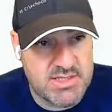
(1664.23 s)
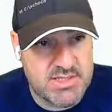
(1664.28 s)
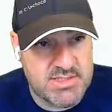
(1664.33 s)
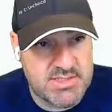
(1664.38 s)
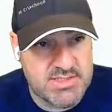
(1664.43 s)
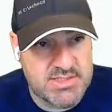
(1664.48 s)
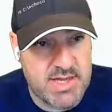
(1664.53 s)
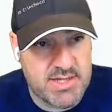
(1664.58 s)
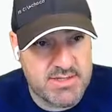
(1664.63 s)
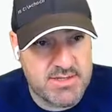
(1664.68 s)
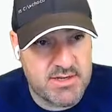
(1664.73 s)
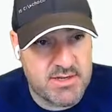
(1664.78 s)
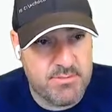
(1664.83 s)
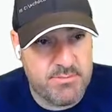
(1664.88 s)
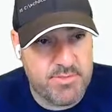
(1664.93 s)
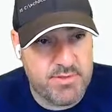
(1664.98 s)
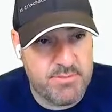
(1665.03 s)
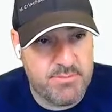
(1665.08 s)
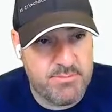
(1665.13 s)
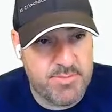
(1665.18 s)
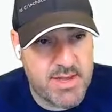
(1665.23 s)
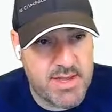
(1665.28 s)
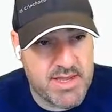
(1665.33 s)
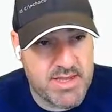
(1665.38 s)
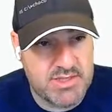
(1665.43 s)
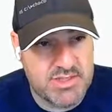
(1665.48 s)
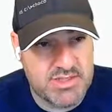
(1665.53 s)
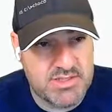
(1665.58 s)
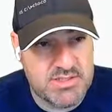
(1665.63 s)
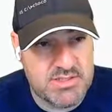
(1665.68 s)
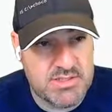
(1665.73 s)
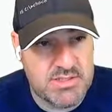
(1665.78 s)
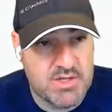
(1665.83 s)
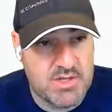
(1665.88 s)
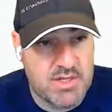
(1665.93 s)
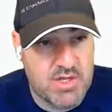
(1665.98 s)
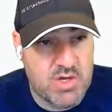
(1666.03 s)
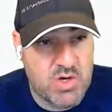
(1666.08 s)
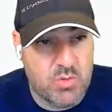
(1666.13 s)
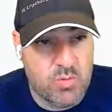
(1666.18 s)
setup packages,
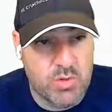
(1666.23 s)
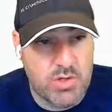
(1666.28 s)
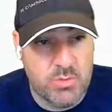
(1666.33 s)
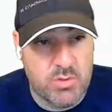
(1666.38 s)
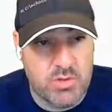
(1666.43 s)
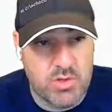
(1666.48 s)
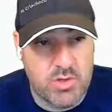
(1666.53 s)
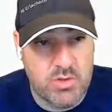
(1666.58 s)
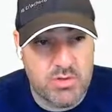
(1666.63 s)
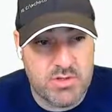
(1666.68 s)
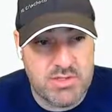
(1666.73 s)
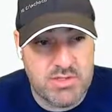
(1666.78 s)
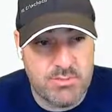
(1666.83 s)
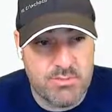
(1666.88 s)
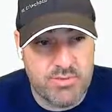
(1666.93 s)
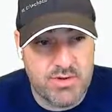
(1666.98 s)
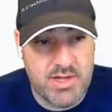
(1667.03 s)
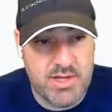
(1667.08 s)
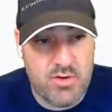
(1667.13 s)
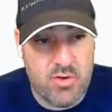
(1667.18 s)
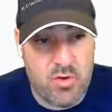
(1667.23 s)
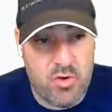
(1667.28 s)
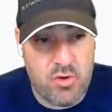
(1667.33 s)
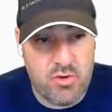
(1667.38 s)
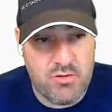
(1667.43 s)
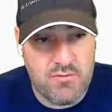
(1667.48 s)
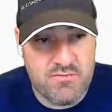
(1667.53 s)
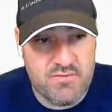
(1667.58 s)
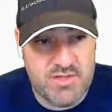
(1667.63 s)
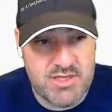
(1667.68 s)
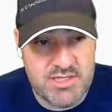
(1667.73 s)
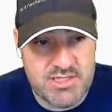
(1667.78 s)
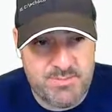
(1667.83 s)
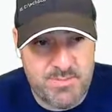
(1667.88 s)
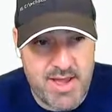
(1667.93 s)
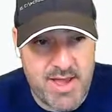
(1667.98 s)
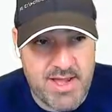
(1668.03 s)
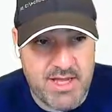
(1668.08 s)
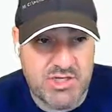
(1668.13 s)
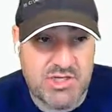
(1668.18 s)
we will look to bring all of these
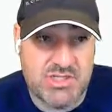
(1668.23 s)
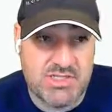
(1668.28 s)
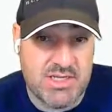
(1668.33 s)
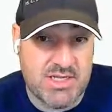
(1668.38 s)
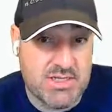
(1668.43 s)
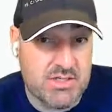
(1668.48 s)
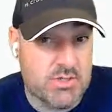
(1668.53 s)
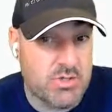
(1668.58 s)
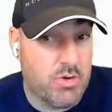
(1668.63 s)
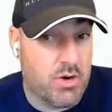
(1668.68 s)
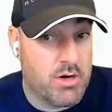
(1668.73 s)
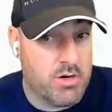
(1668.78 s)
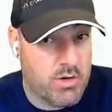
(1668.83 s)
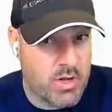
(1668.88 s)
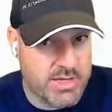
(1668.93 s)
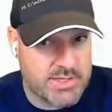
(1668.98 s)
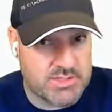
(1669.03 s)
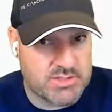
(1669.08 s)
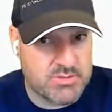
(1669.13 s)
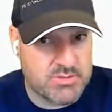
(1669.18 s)
packages into our Nexus